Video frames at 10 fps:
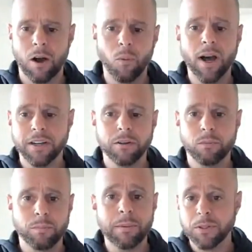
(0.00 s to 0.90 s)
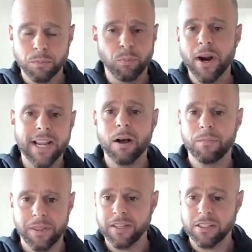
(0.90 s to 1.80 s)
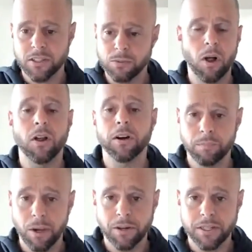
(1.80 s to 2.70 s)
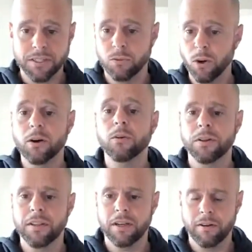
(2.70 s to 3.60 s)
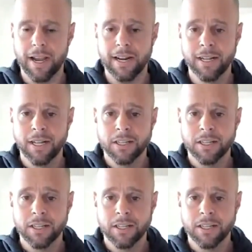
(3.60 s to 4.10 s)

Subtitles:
I want to be able to break up things into smaller components and work with it, right?